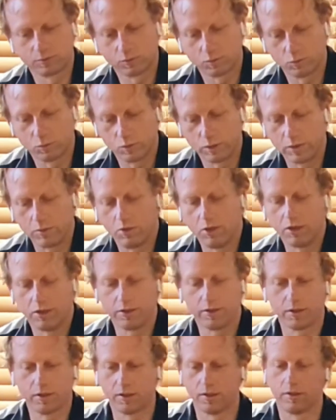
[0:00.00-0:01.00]
We want
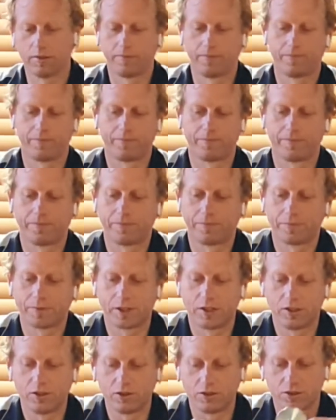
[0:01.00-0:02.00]
to
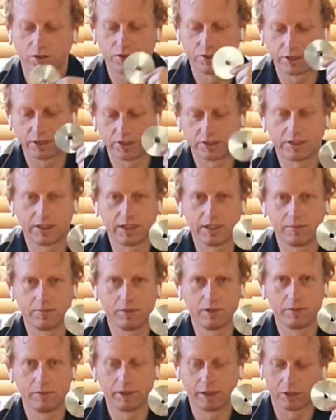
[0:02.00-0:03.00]
use a
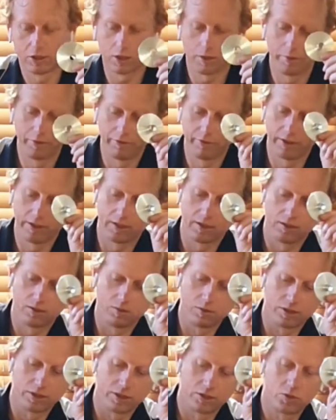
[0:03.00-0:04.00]
16mm copy ring
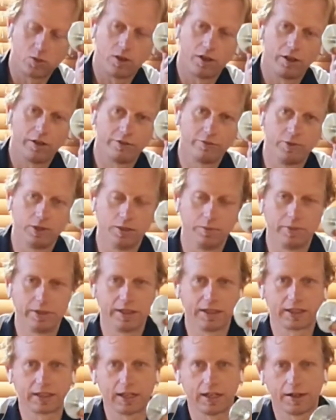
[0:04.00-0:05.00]
with a
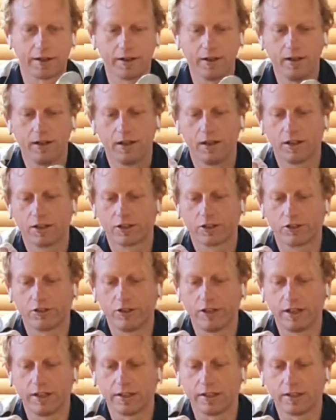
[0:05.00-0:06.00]
12mm cutter,
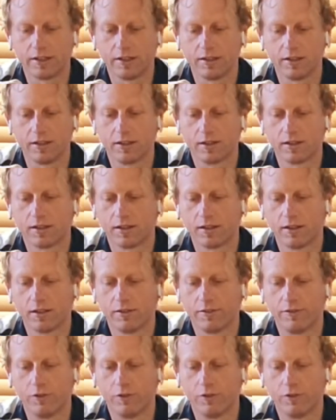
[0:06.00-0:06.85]
creating a